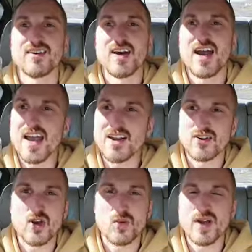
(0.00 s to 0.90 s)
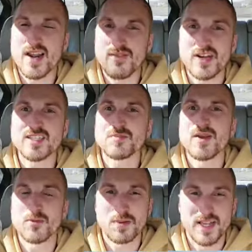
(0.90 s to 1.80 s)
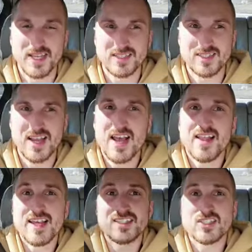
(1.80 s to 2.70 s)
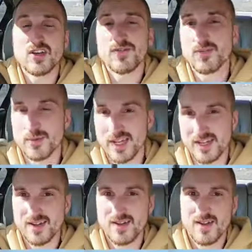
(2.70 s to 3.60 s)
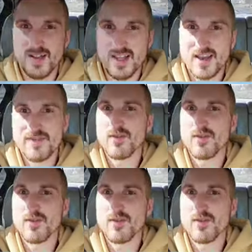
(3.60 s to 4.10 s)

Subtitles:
I don't know, whatever, it's been replaced. That's good for me. If I ever